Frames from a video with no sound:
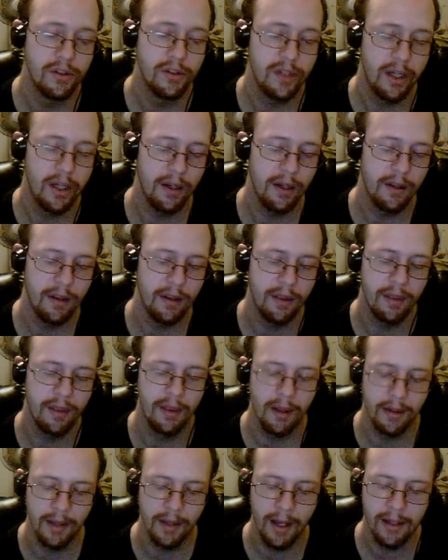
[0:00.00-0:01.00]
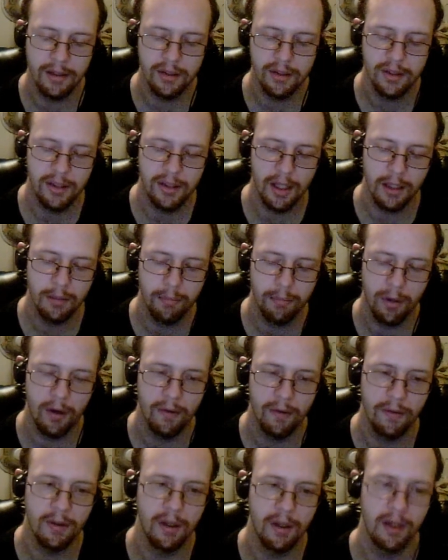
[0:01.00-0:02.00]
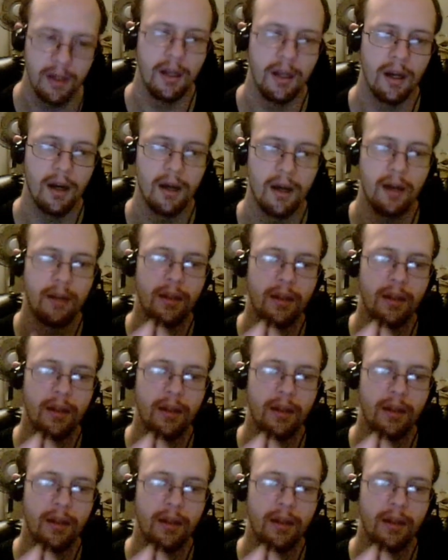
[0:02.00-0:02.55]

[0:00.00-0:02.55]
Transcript: See, that's part of the